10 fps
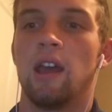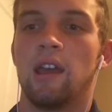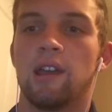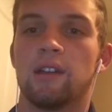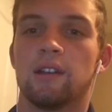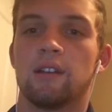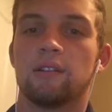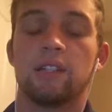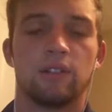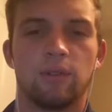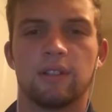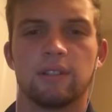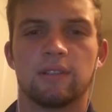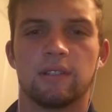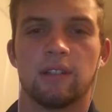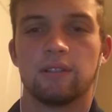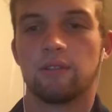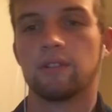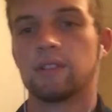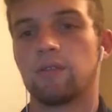and uh, each one tell a
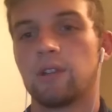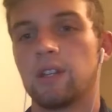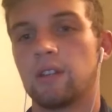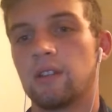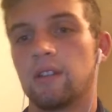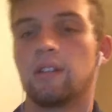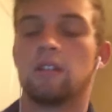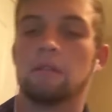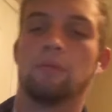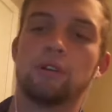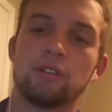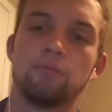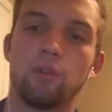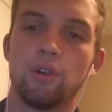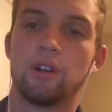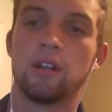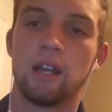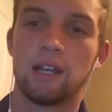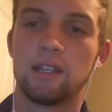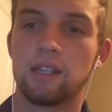different story. Most important,
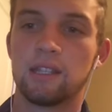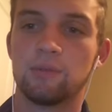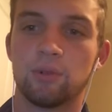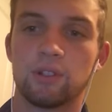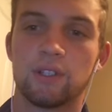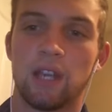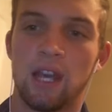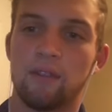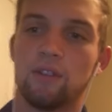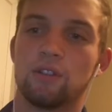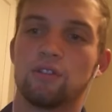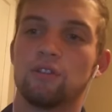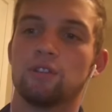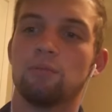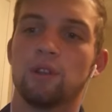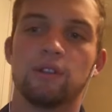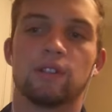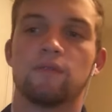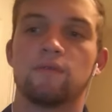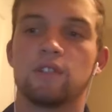I think his books have introduced millions
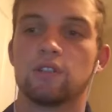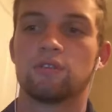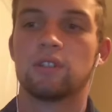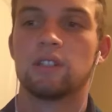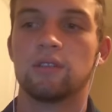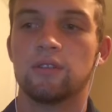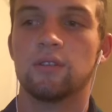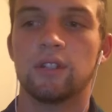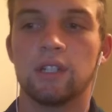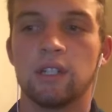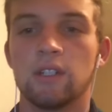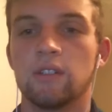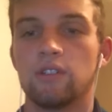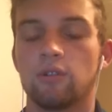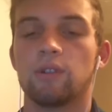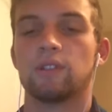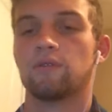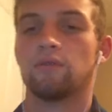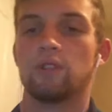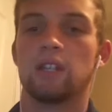of children to joys
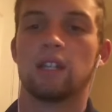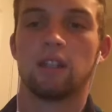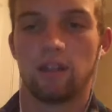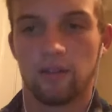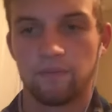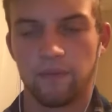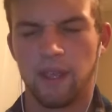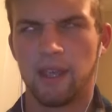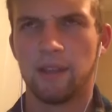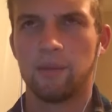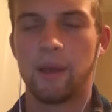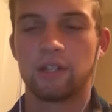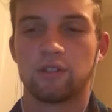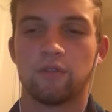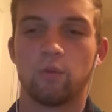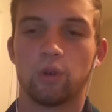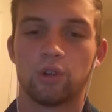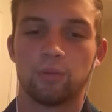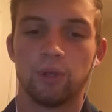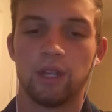of reading and the magic of
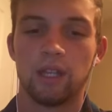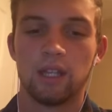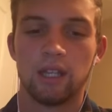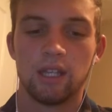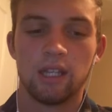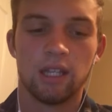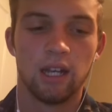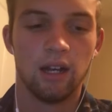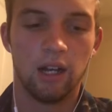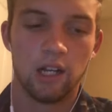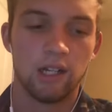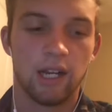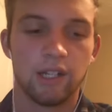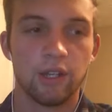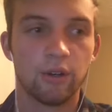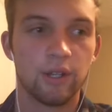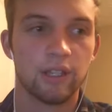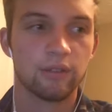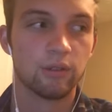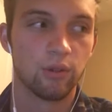wordplay. Uh, I know
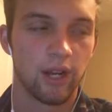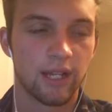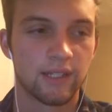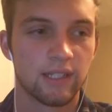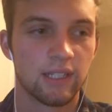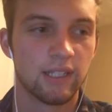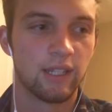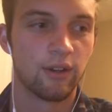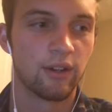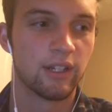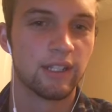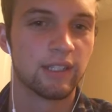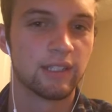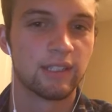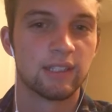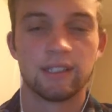in the Lorax there is